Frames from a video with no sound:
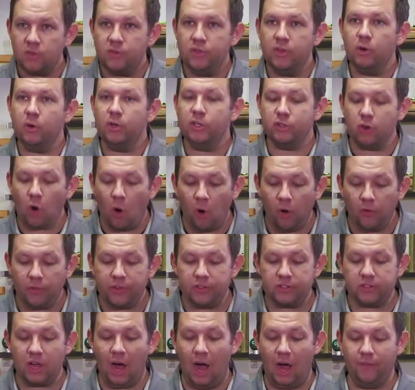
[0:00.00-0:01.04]
there is all
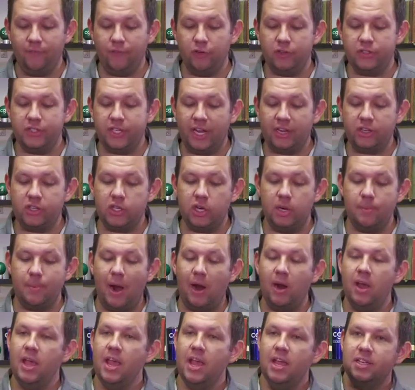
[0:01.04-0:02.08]
this conversation
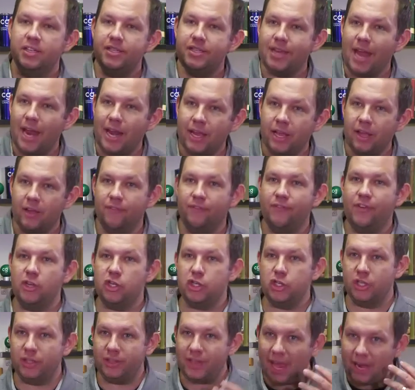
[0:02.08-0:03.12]
about setting a
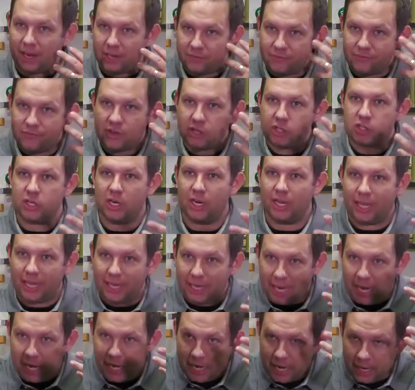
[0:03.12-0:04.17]
vision, that envisioning
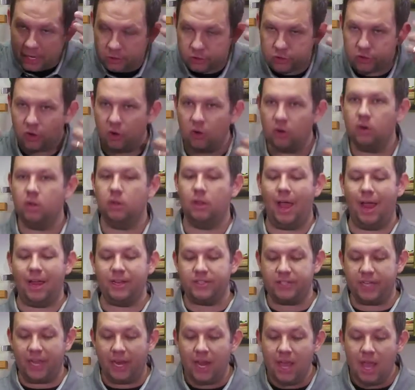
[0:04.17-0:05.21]
and
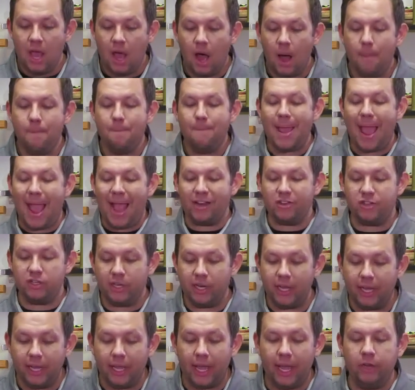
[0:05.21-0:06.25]
internalizing it,
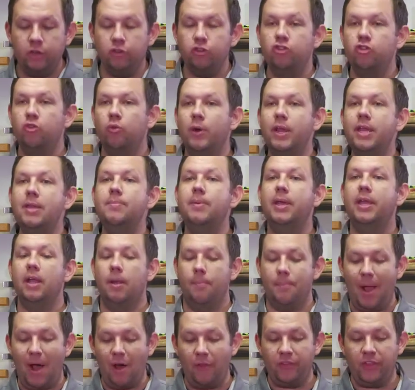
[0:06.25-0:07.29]
imagining and dreaming
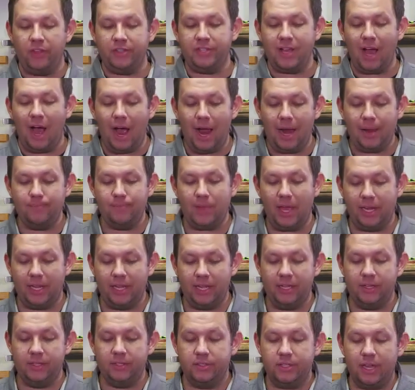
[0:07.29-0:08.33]
about the time that
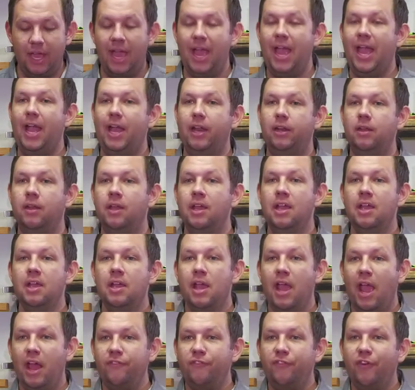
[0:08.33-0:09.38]
is ahead.
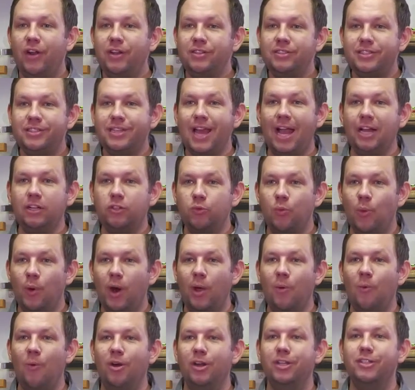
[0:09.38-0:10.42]
And friends, that's what
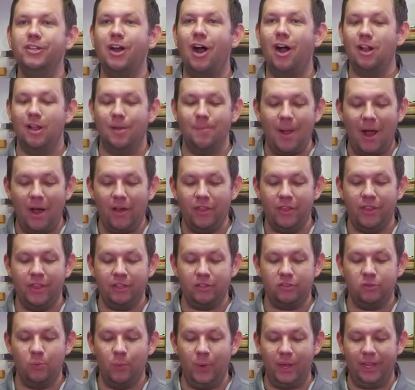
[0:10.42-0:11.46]
I want to talk about
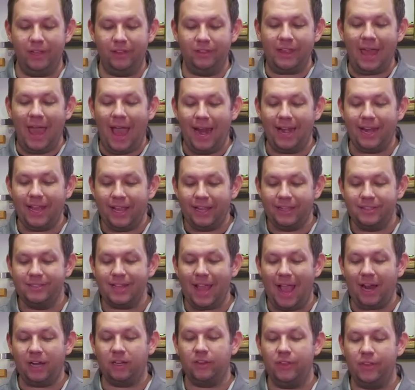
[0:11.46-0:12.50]
this week, that
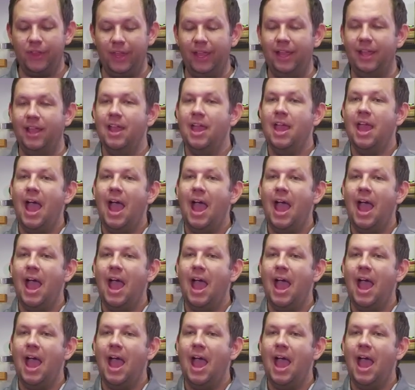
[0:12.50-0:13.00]
exact thing.